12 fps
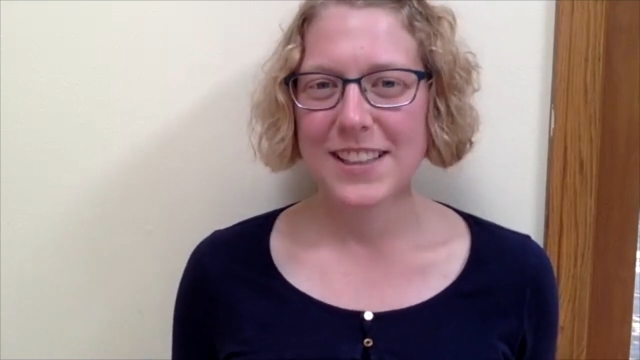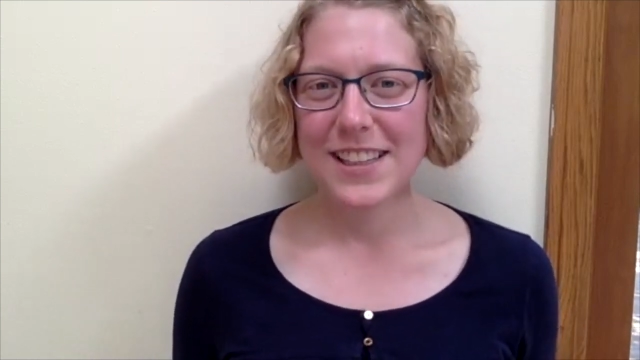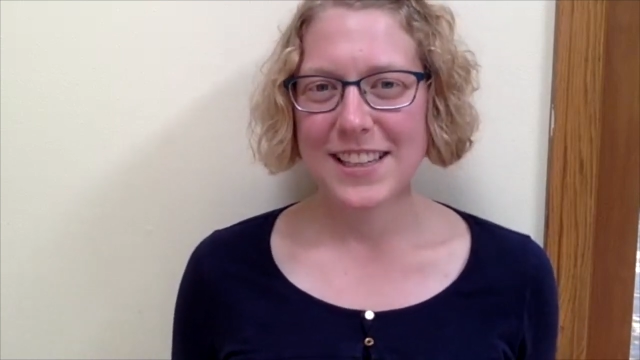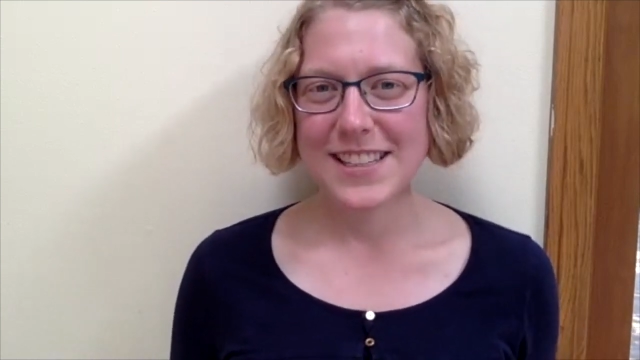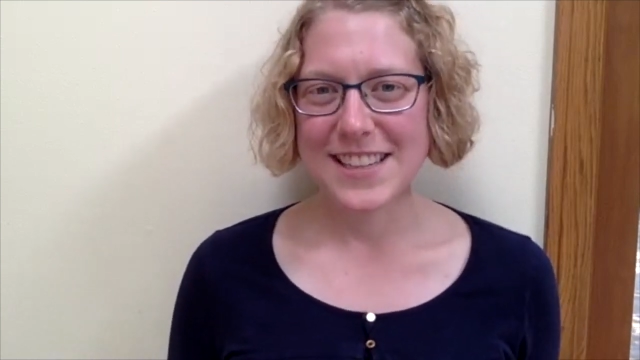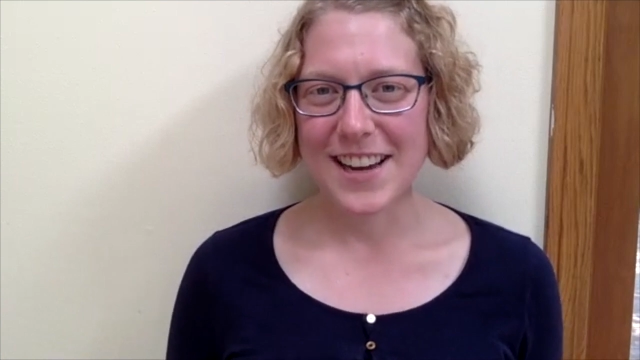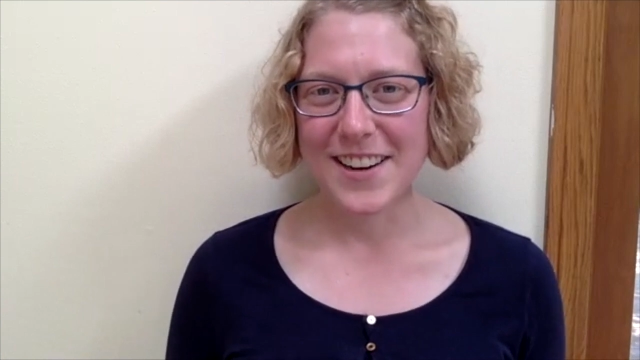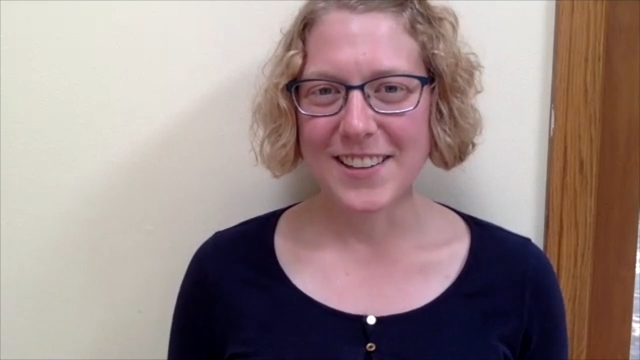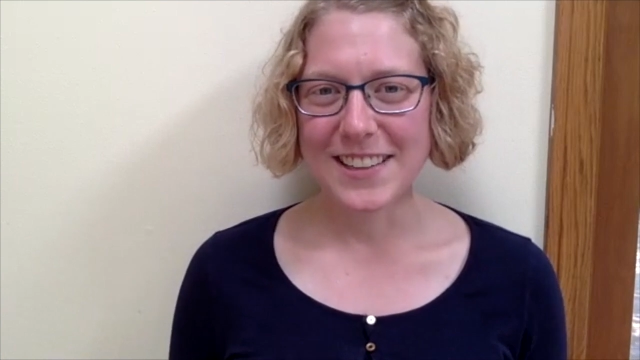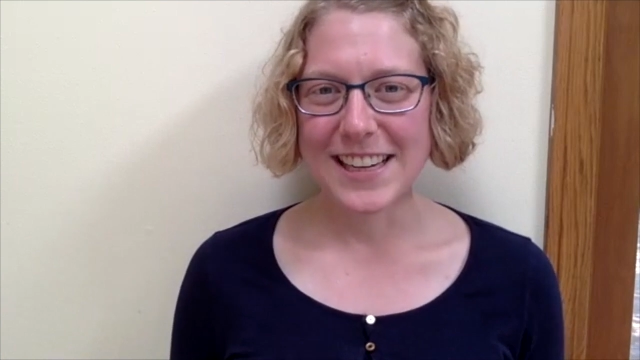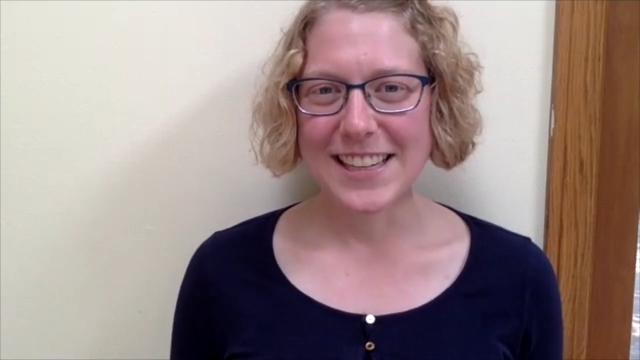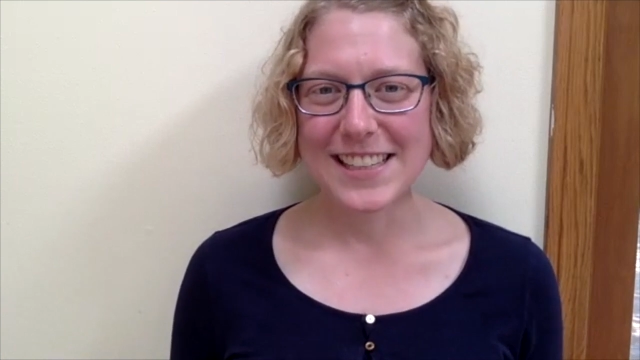It's not all
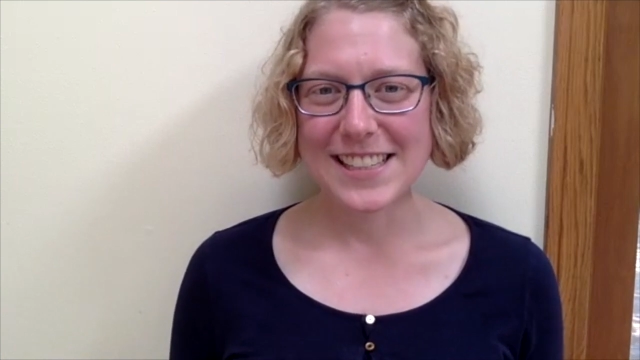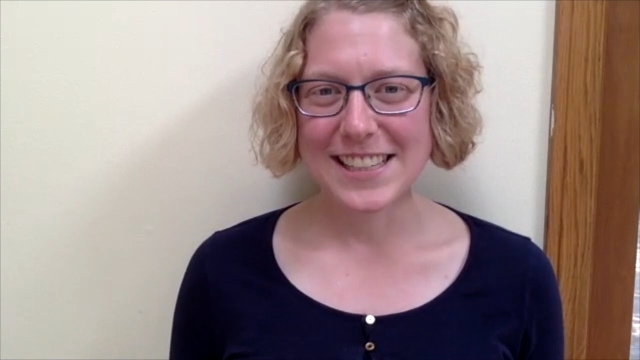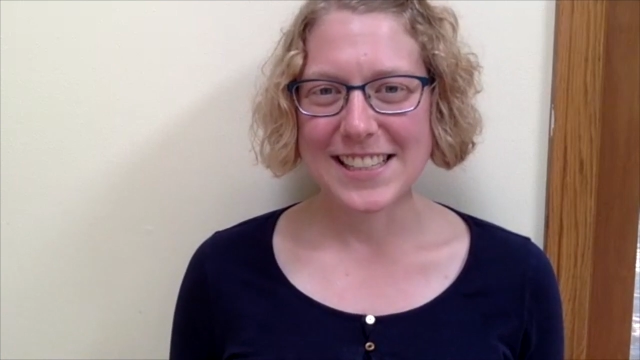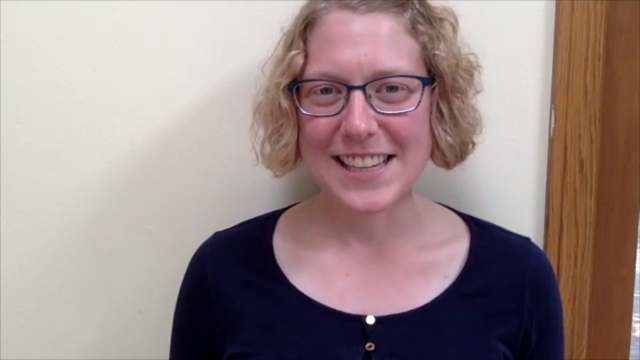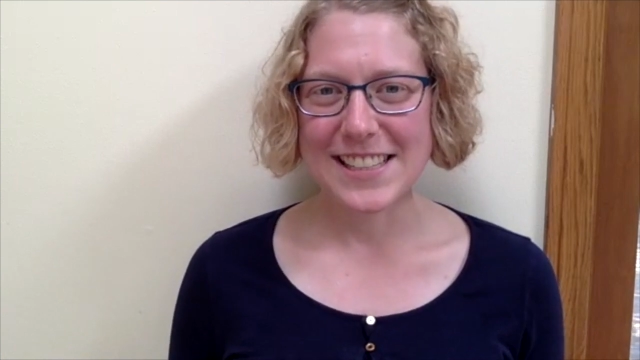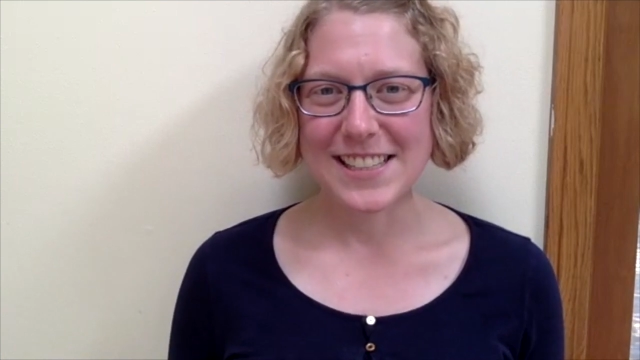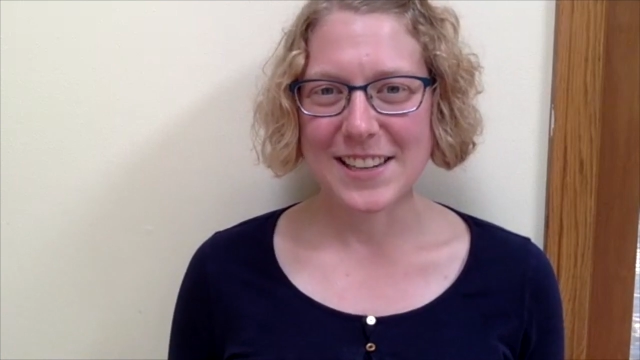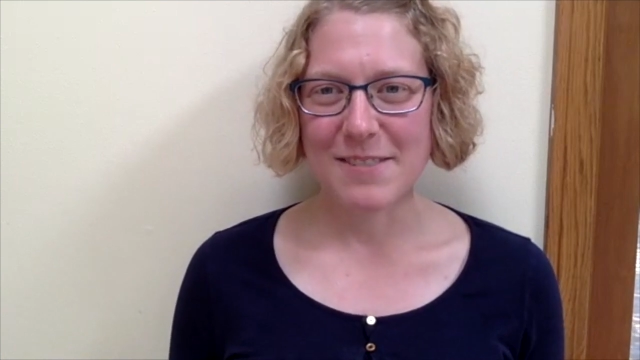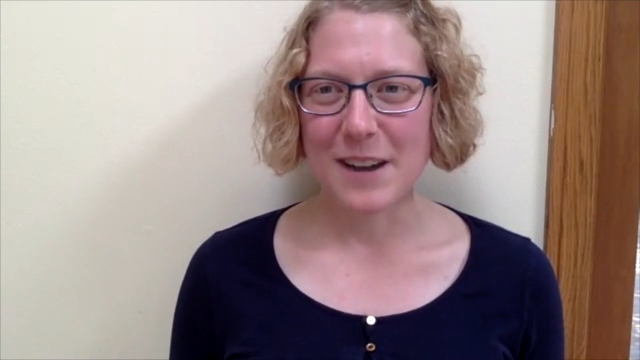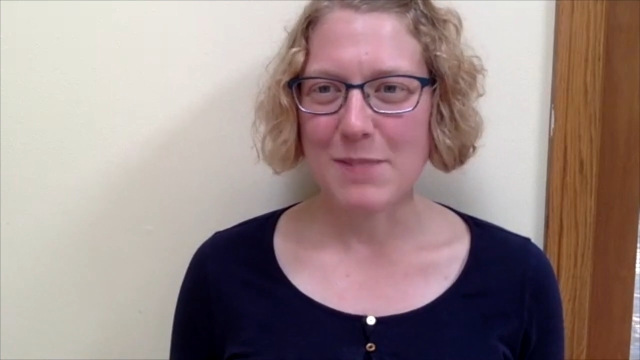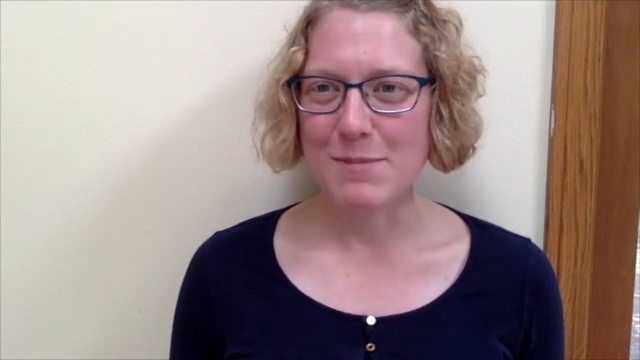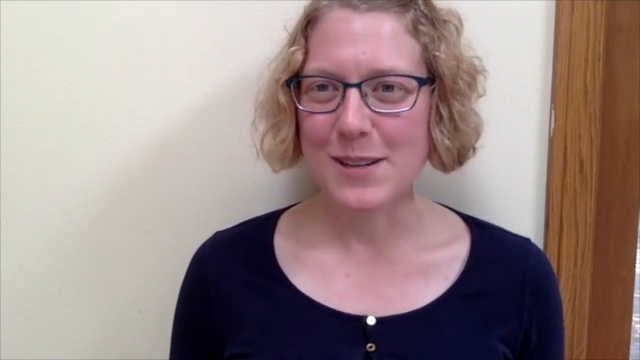like successes and
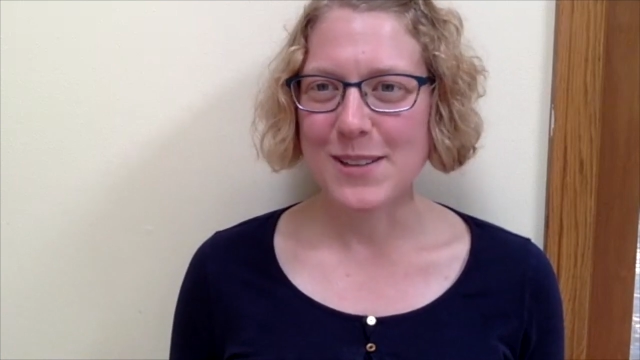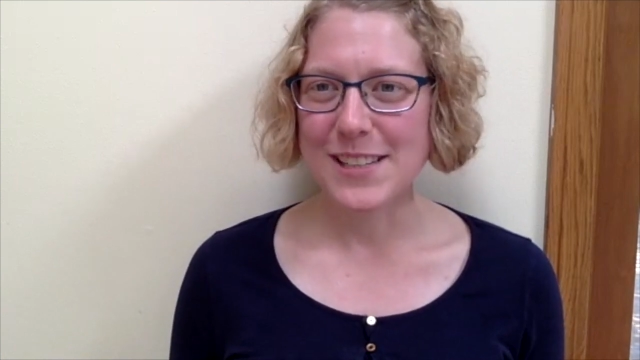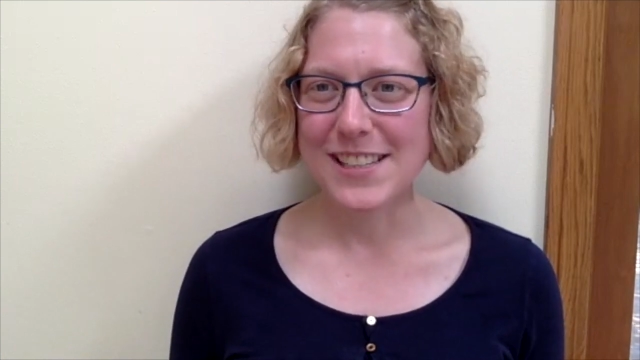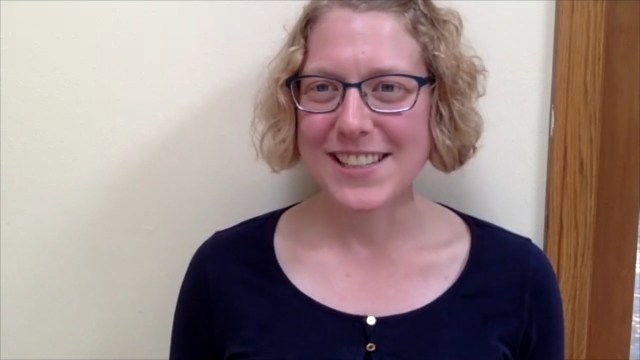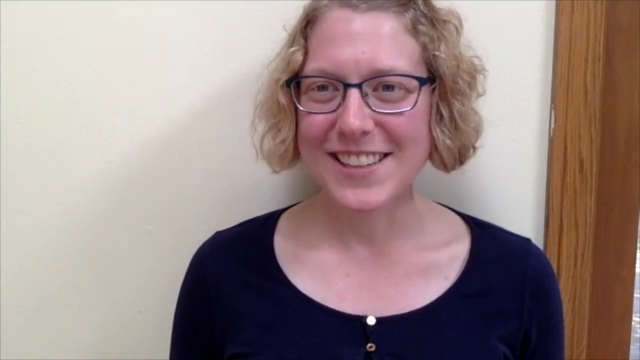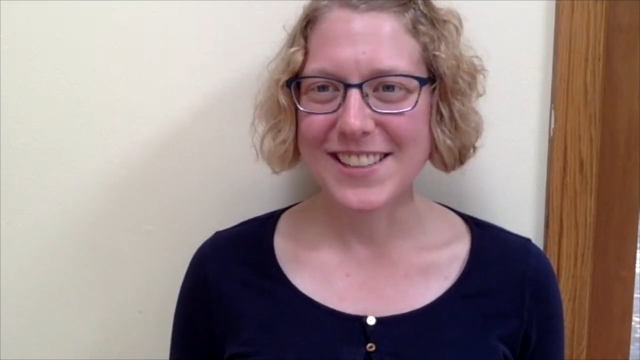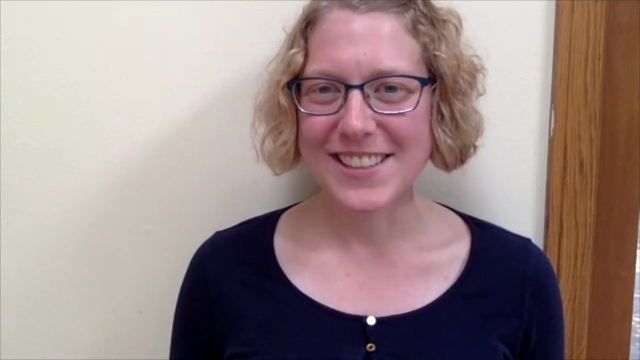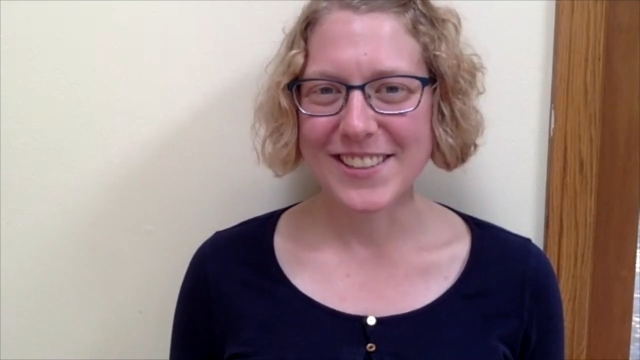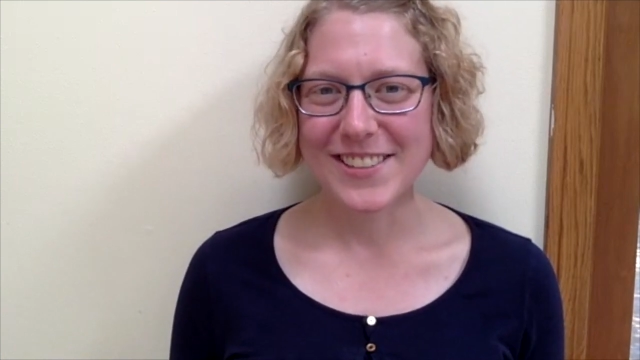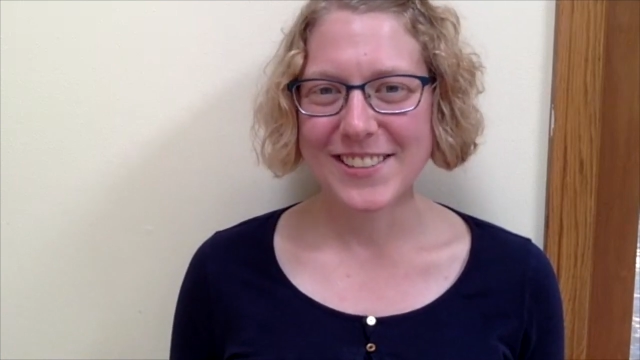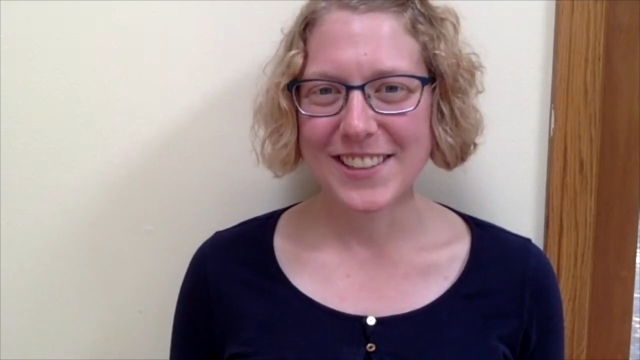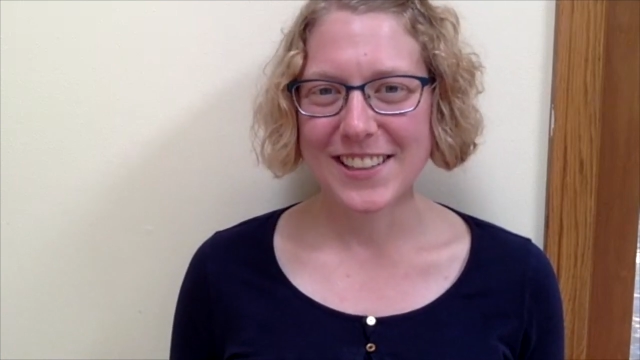rainbows. It's also
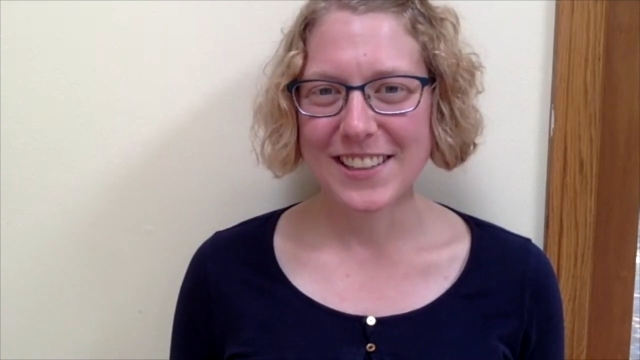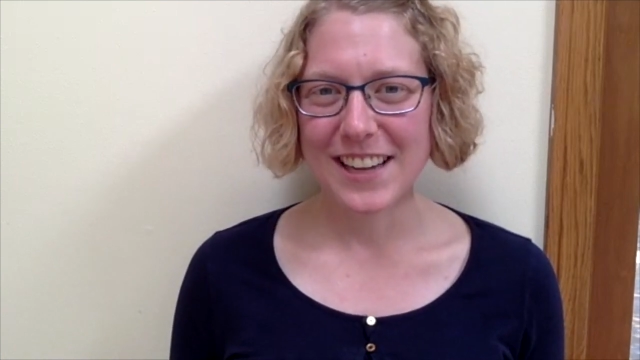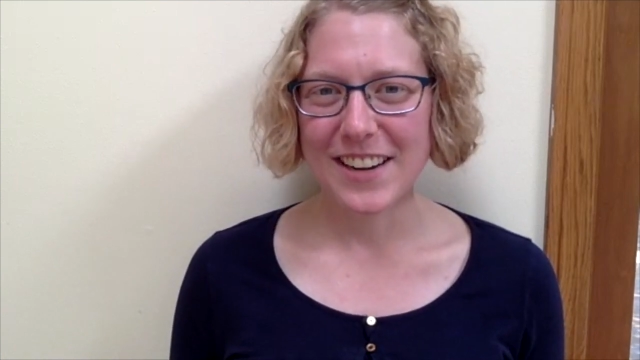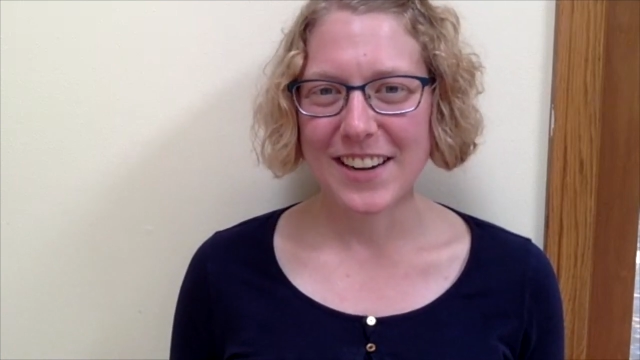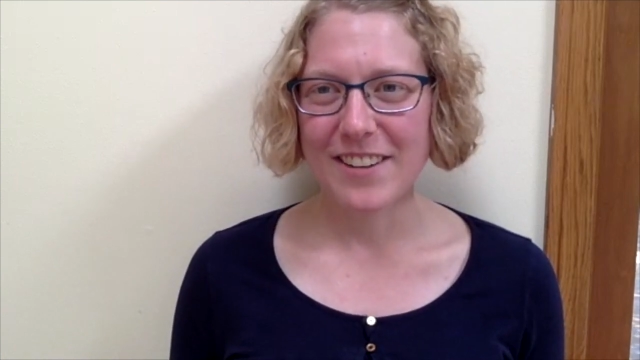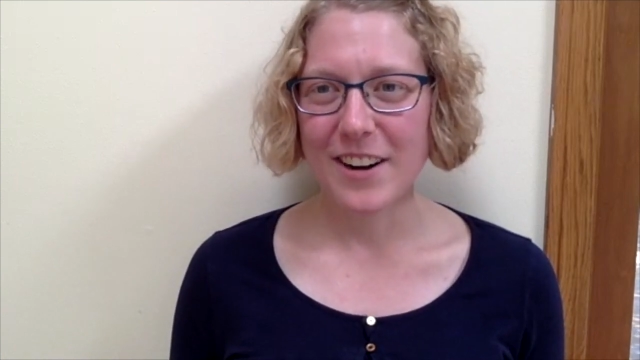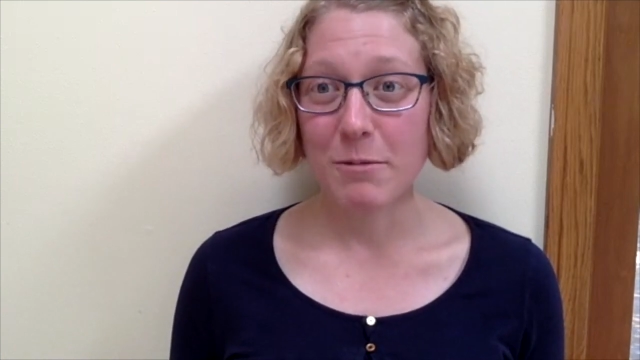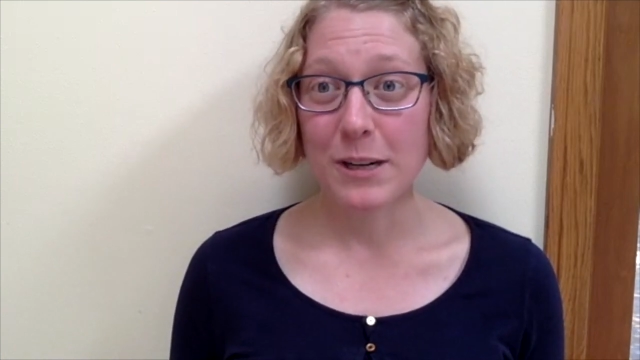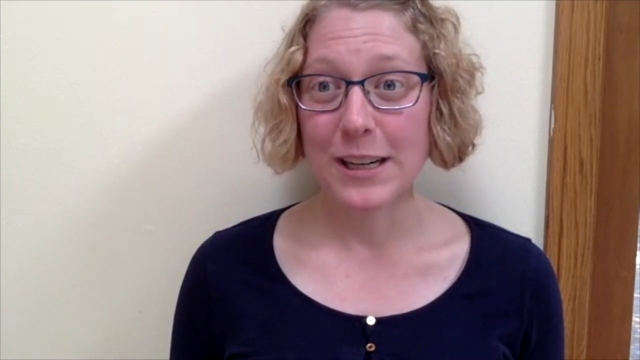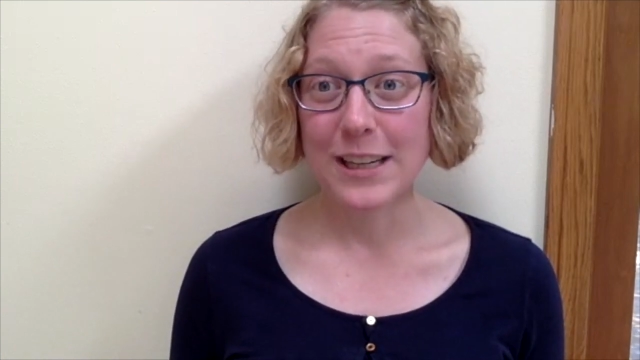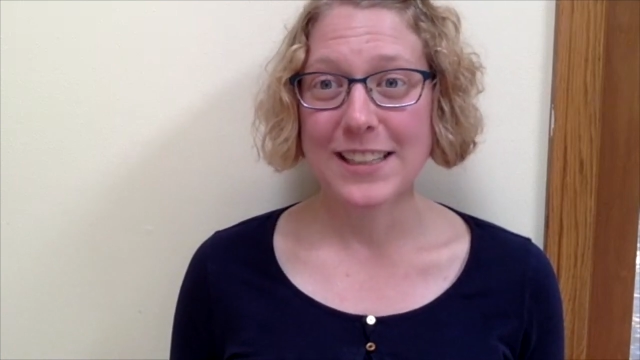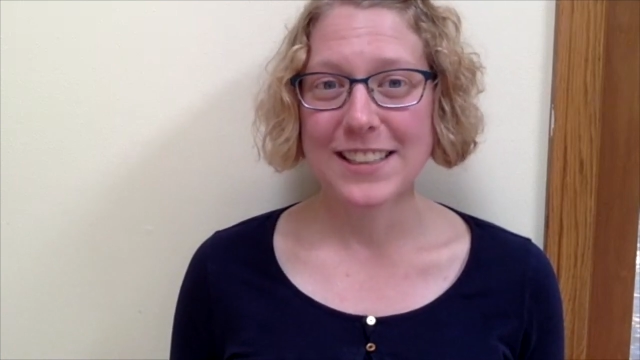a lot of hard work.